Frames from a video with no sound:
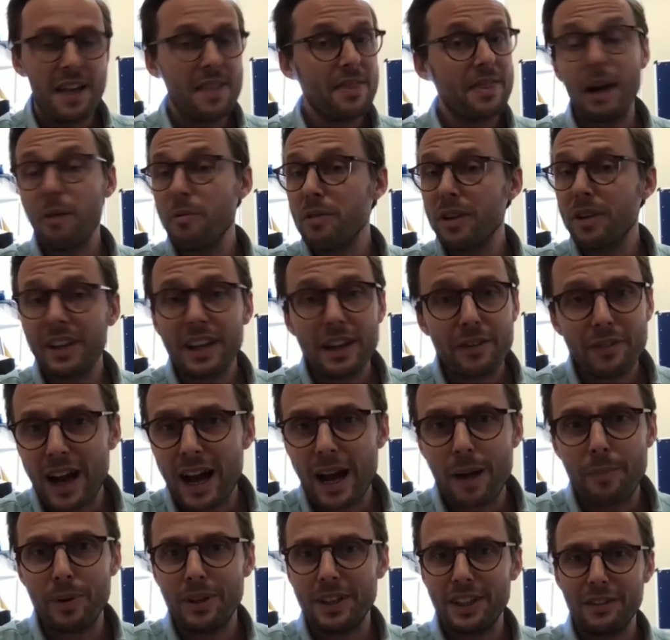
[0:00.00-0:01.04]
That will never
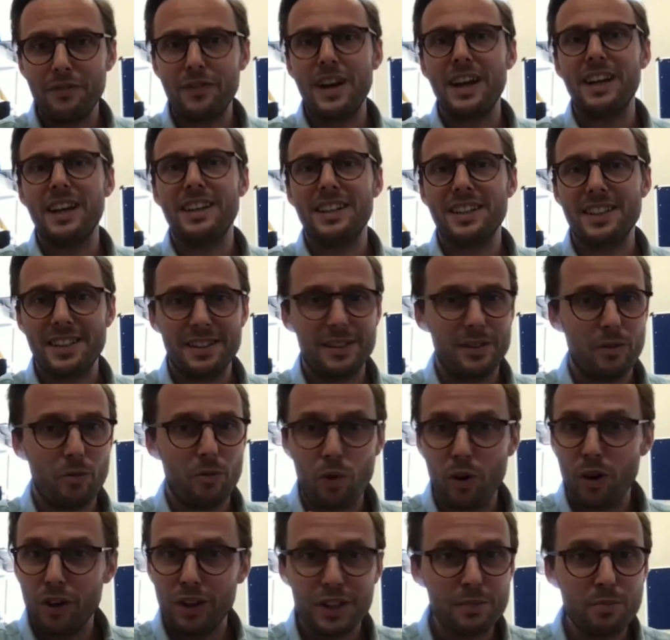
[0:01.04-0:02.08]
happen in finance. The
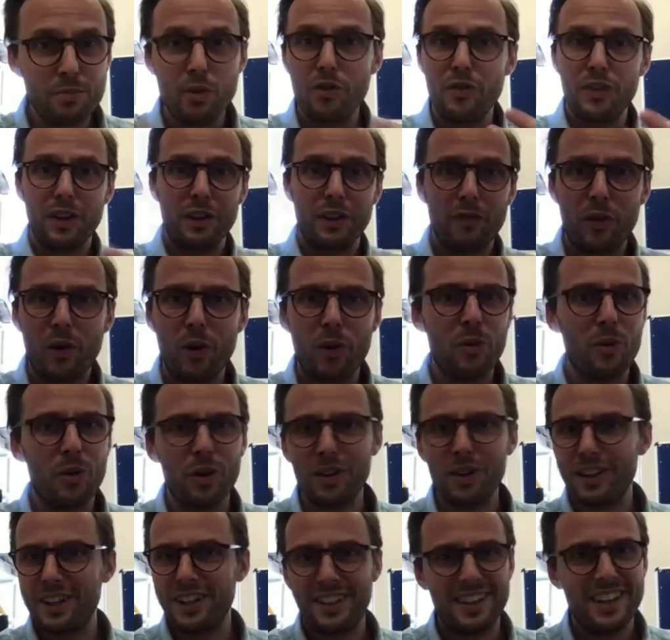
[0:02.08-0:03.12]
world is moving
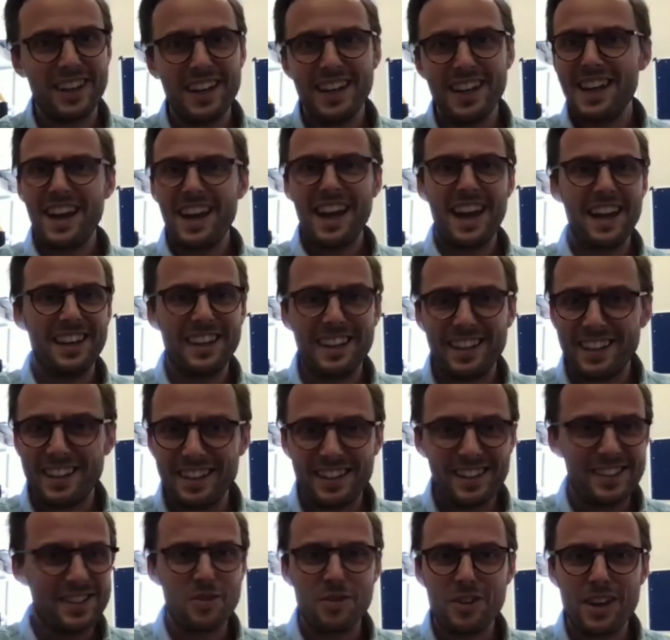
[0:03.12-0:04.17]
forward, and
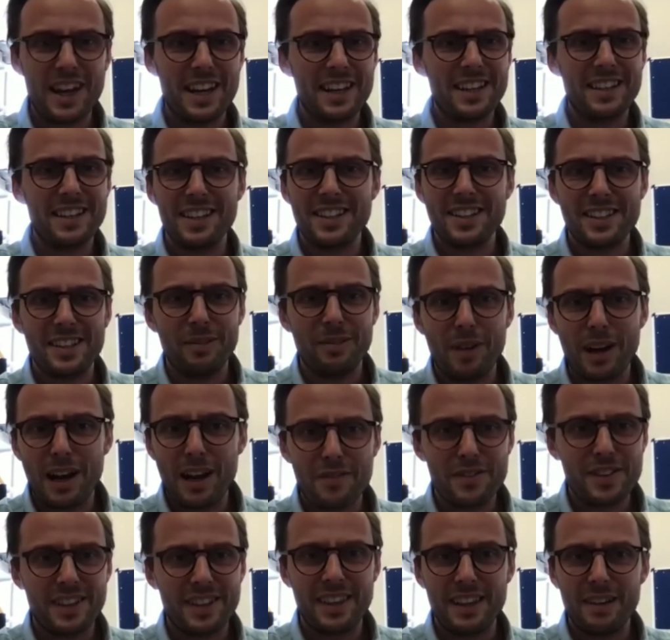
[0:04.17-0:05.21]
new data
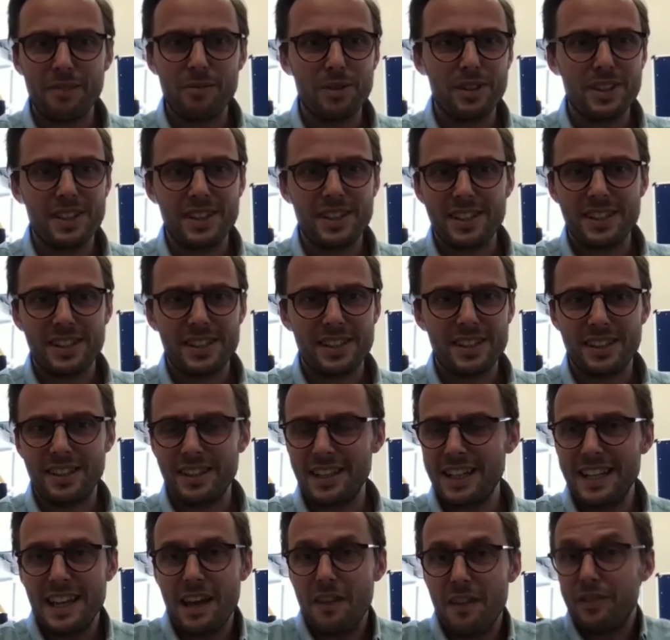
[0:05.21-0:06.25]
arrives, and there was
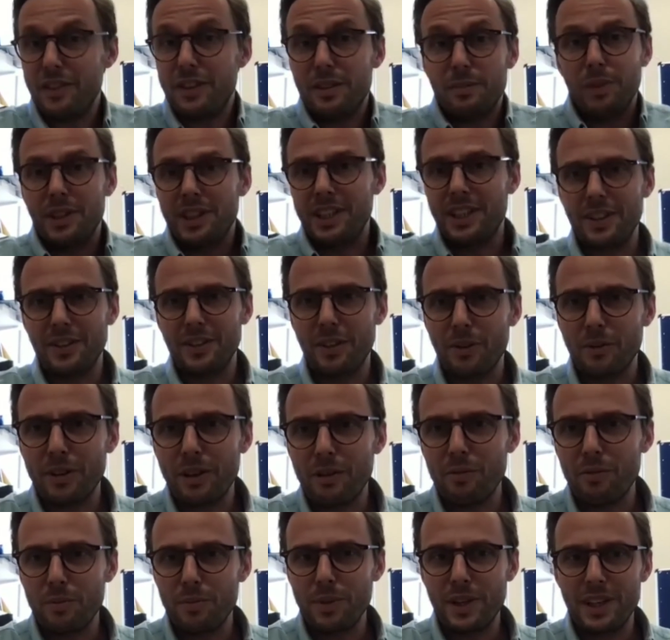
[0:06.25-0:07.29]
inevitably, there
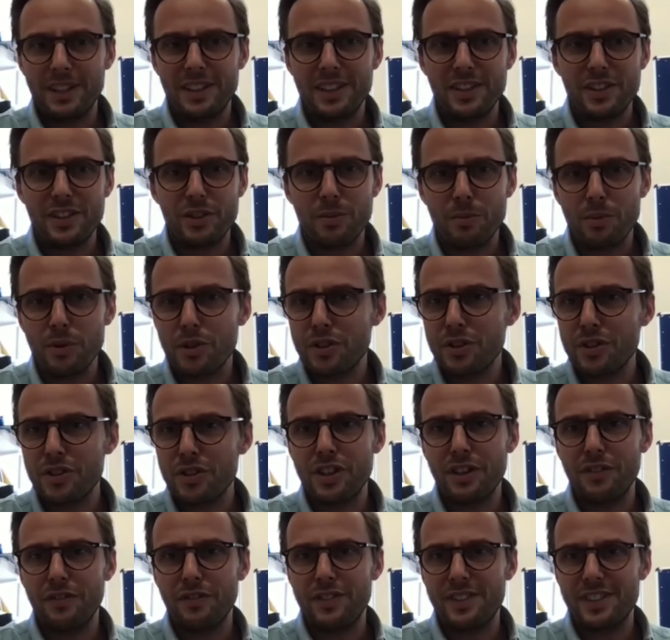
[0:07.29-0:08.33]
will be a distribution
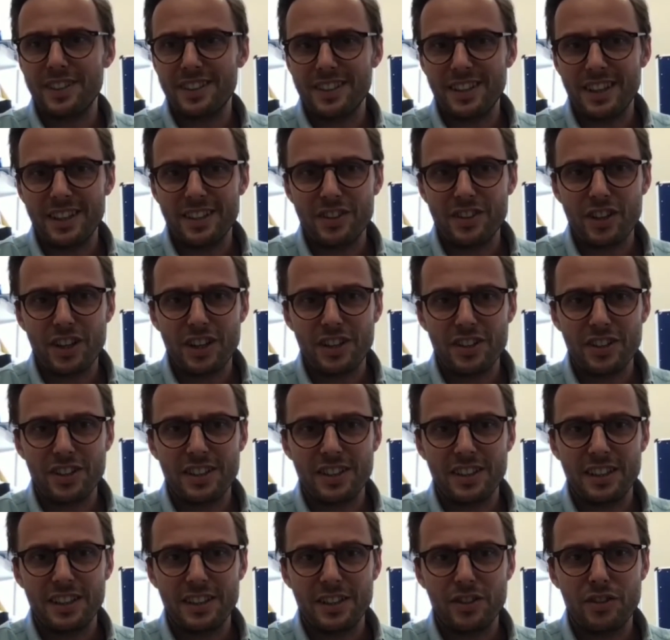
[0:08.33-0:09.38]
shifts and changes
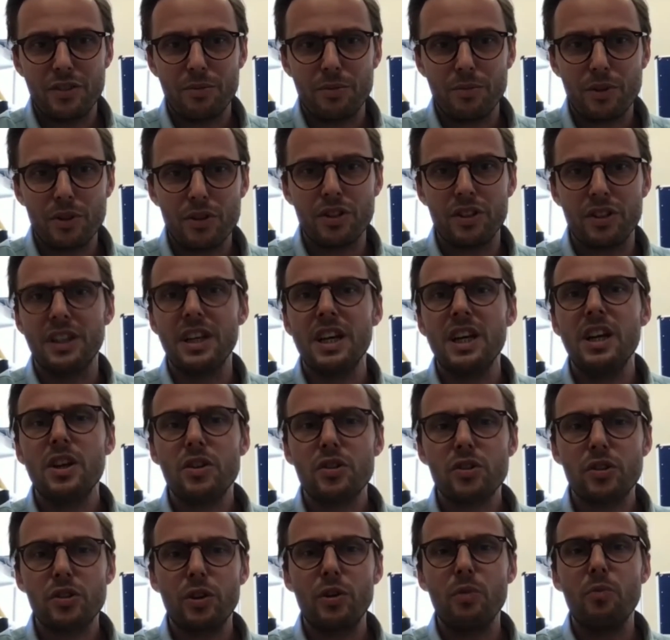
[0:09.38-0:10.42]
in the distribution.
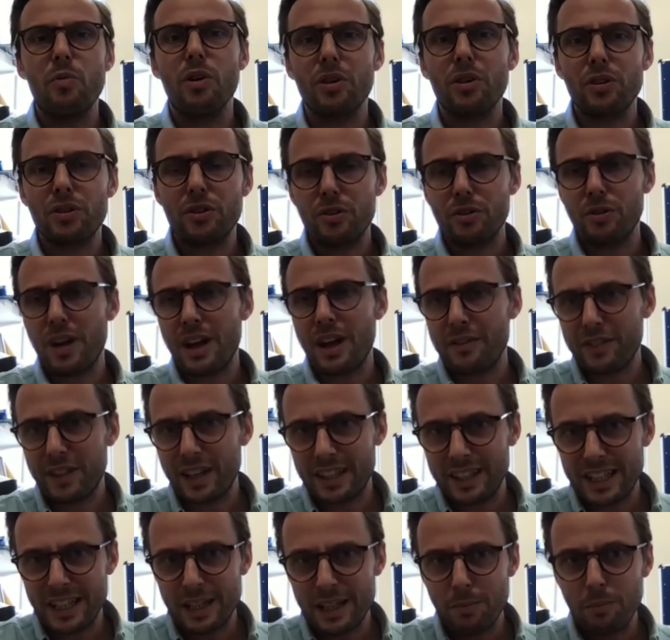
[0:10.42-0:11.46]
So you want to have
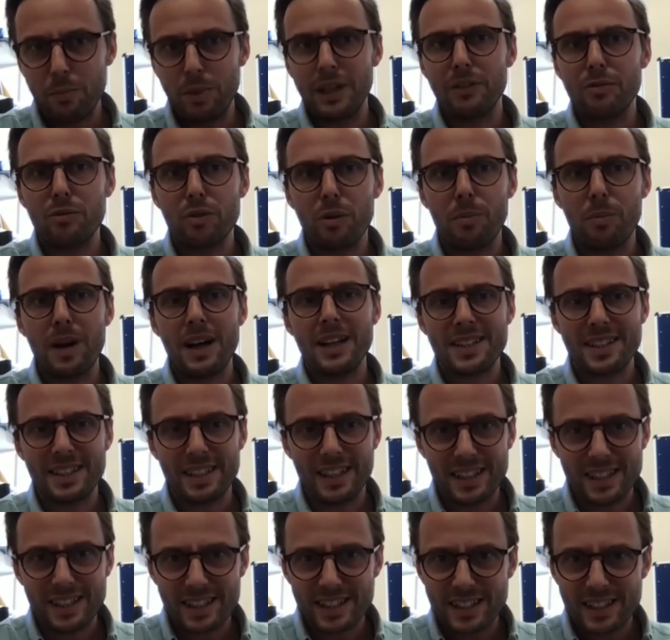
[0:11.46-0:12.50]
that inbuilt
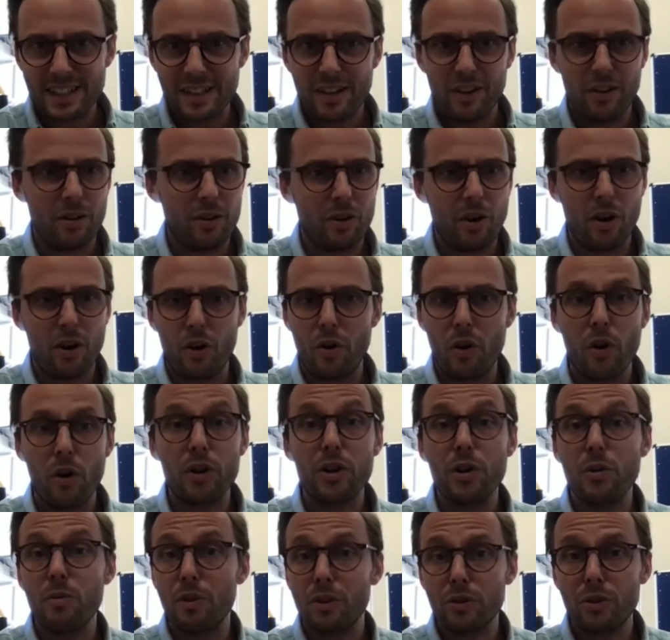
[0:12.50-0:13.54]
robustness, or
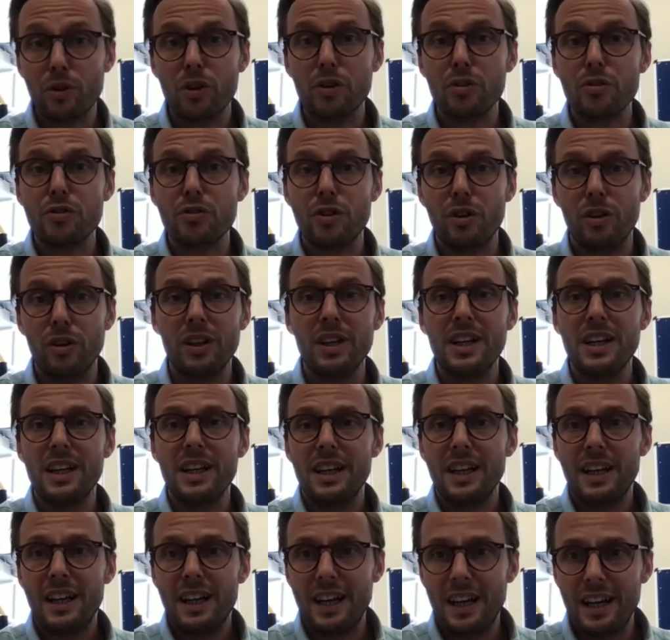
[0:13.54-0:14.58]
you want to control
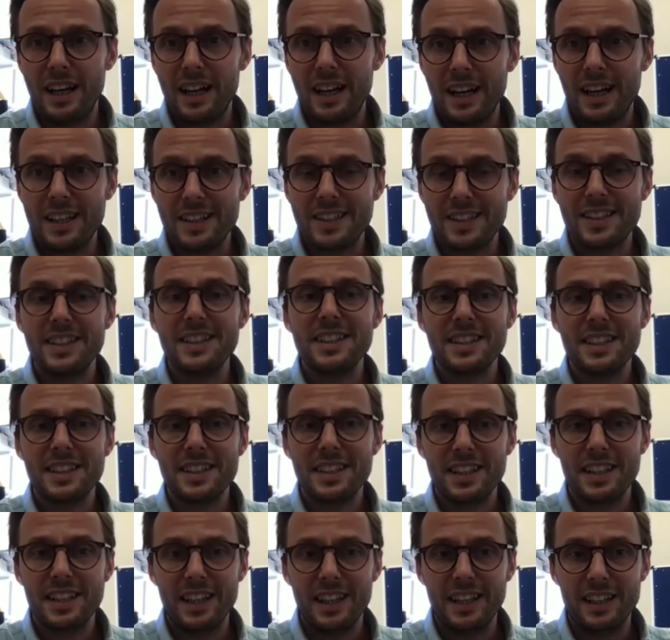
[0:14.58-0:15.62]

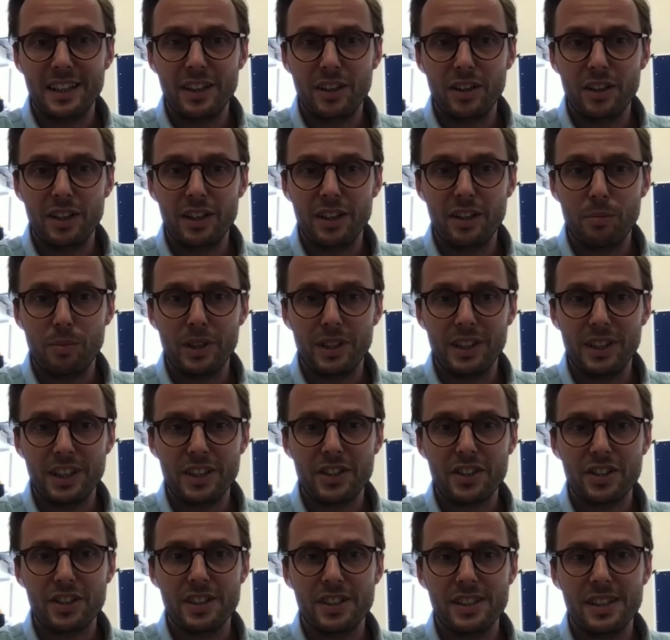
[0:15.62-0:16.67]
uncertainty in your
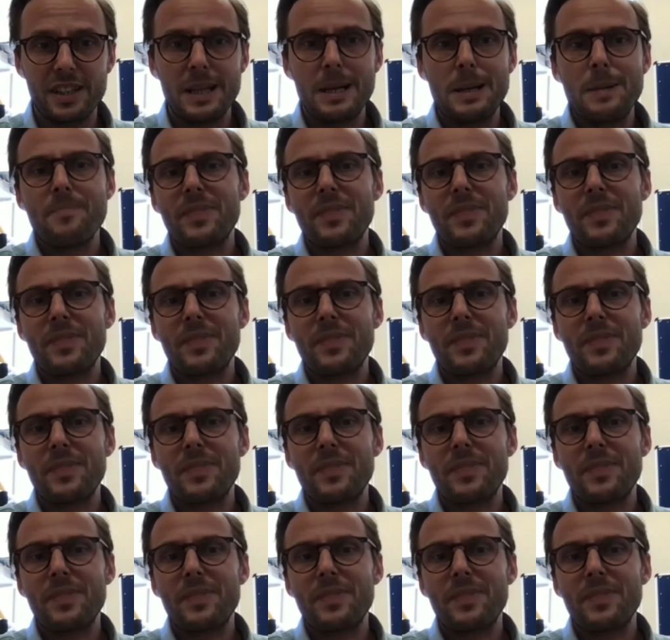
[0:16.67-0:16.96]
predictions.